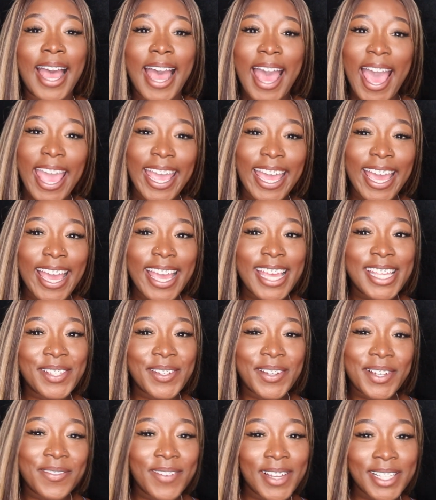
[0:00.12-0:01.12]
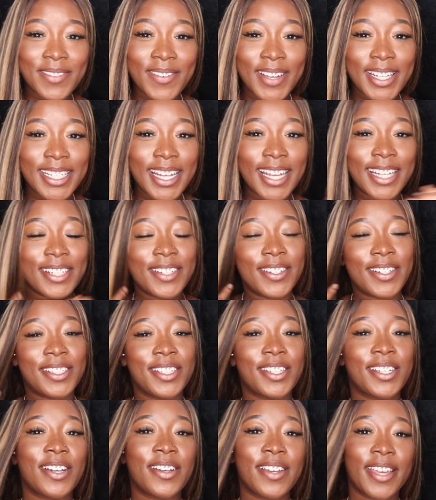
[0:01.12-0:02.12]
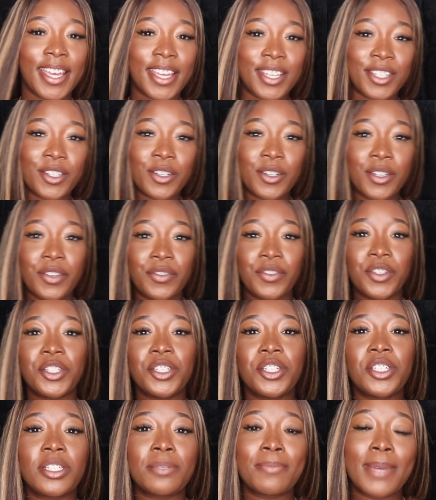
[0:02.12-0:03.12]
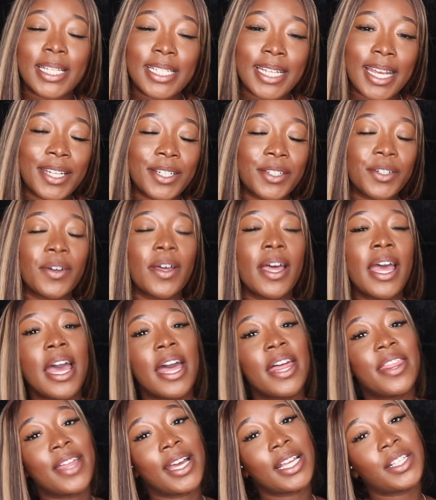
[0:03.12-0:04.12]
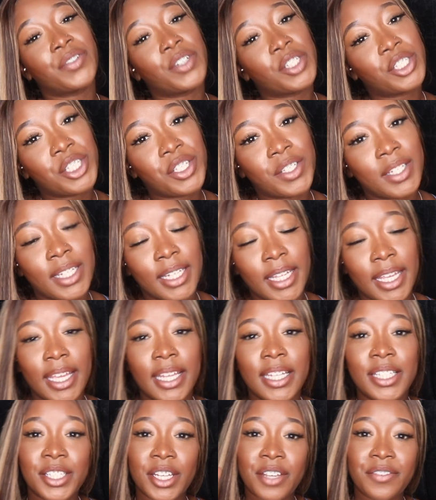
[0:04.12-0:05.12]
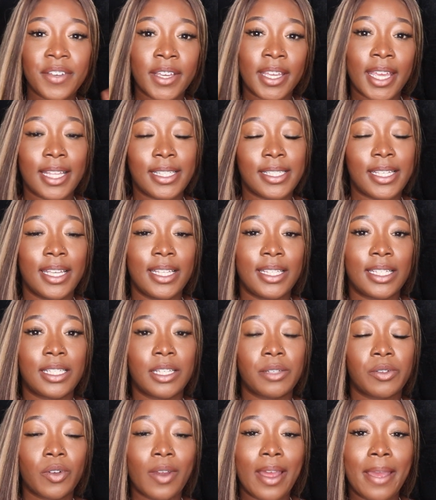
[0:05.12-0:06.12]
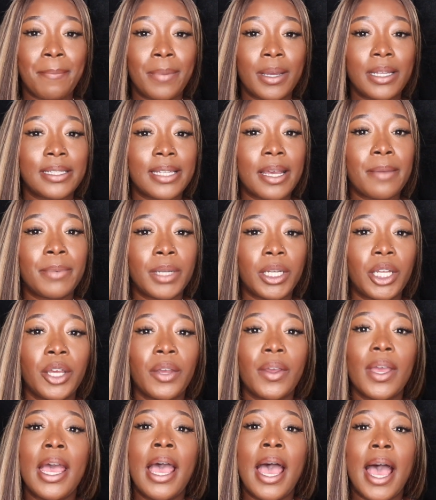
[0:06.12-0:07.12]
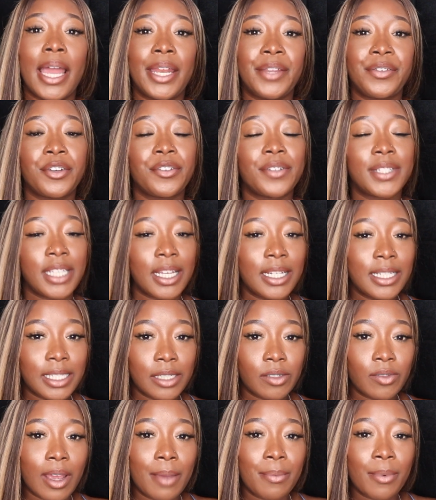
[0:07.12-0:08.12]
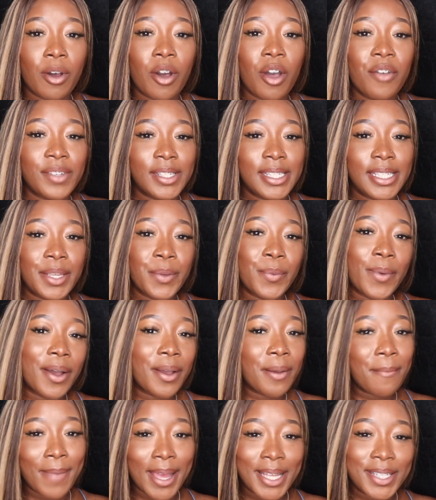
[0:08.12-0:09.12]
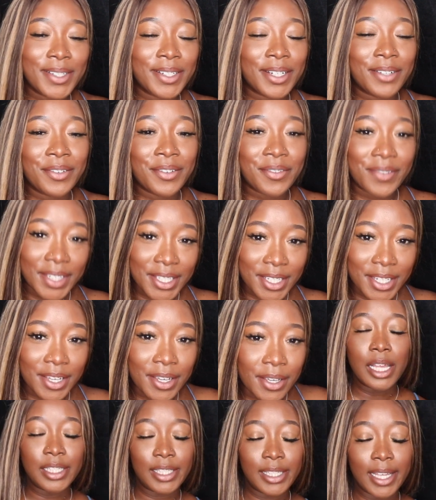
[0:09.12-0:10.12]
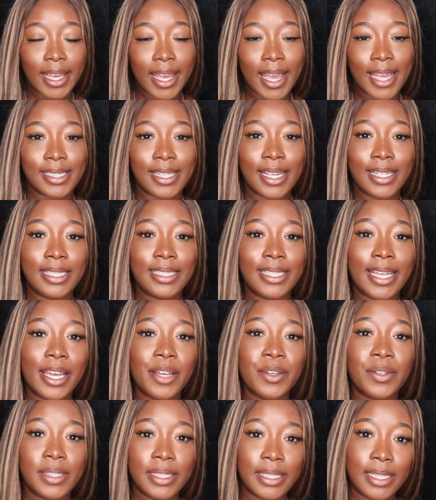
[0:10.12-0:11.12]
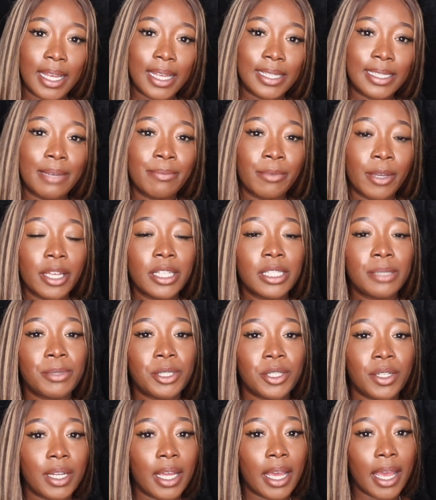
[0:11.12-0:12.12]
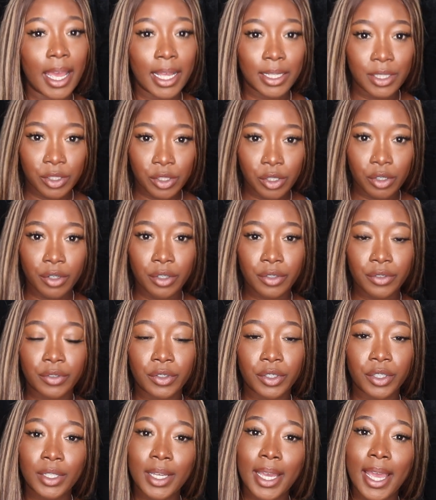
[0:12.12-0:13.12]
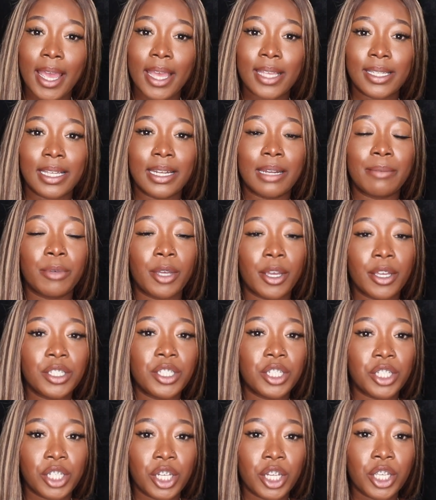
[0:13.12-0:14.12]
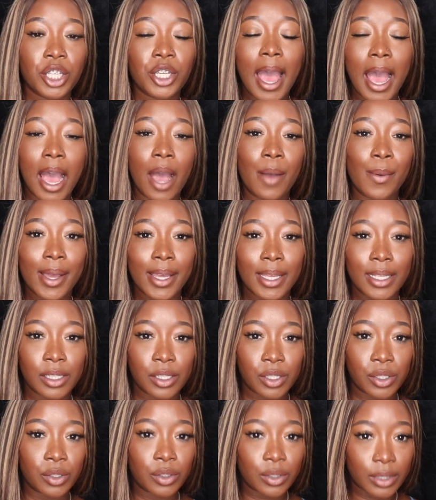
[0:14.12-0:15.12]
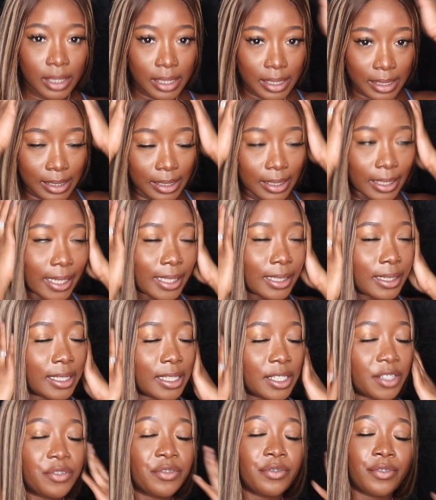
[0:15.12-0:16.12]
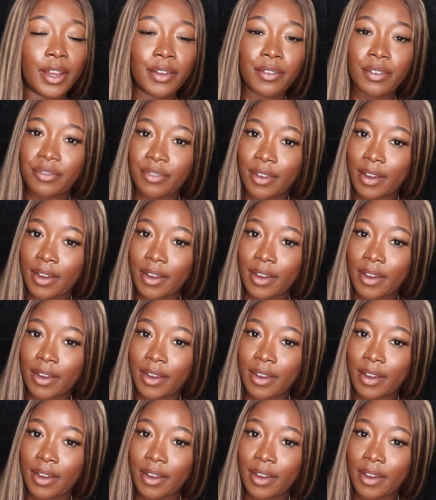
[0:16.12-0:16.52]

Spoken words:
Hi guys, welcome back to my channel. It's your girl K.DOLL. If you're new to my channel, thanks for tuning in. Don't forget to hit the subscribe button down below, and if you're a returning subscriber, obviously welcome back to another video. So guys, like the title says, I'm going to be doing a hair tutorial for you guys, and I'm going to show you how I installed and slayed this very